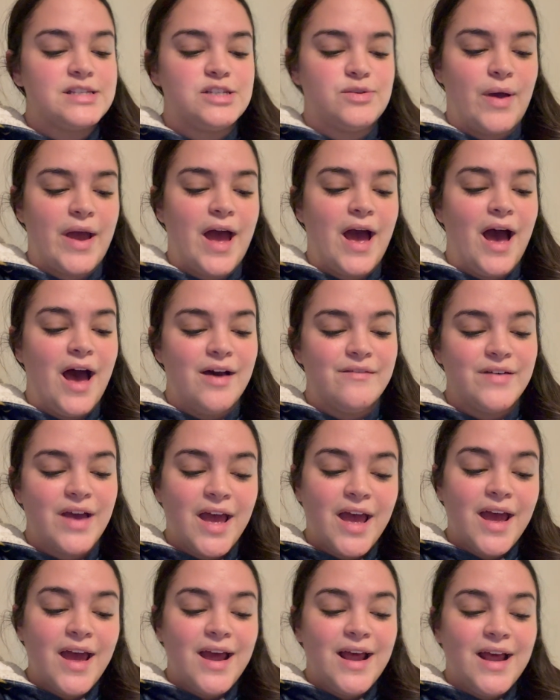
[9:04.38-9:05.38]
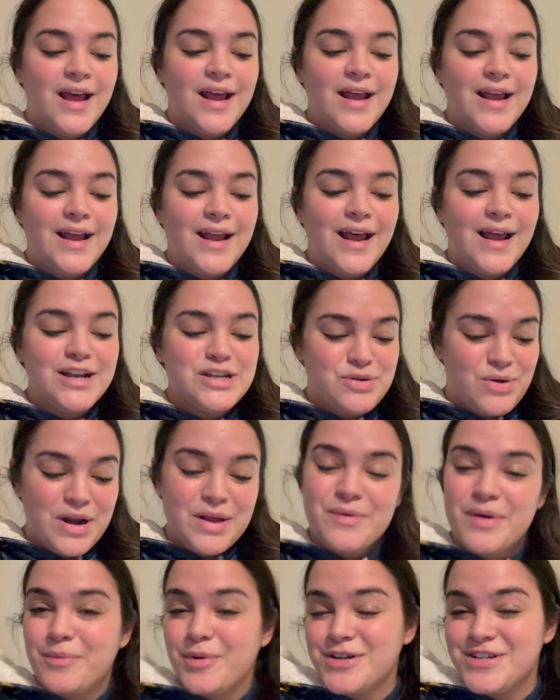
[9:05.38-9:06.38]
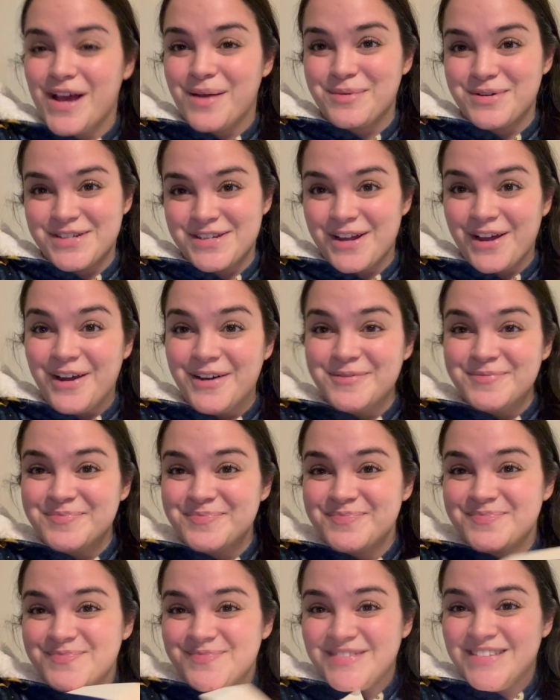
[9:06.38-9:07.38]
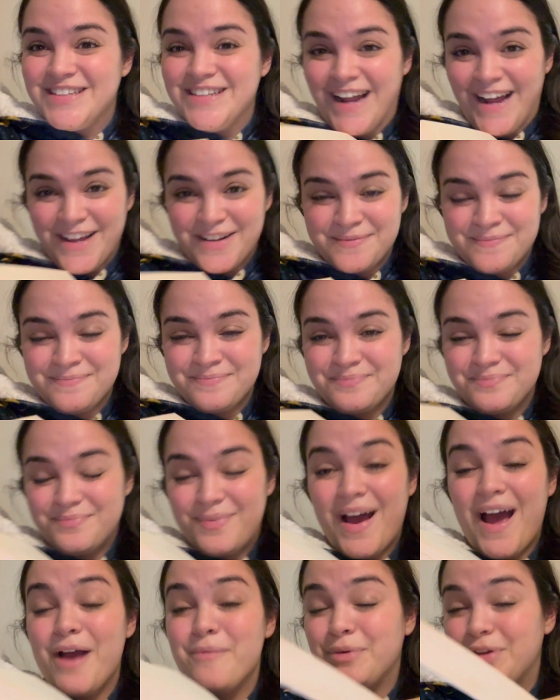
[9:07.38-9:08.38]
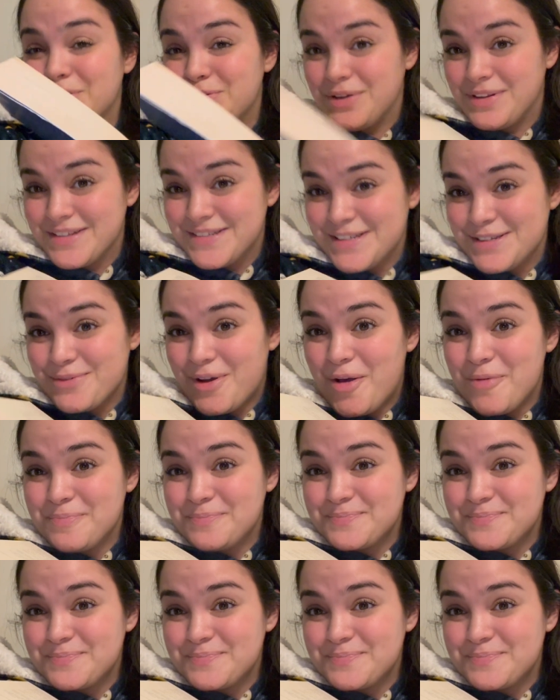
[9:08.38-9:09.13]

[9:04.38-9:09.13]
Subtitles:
So I have 21 more chapters to go tonight, but I'm really doing this as well.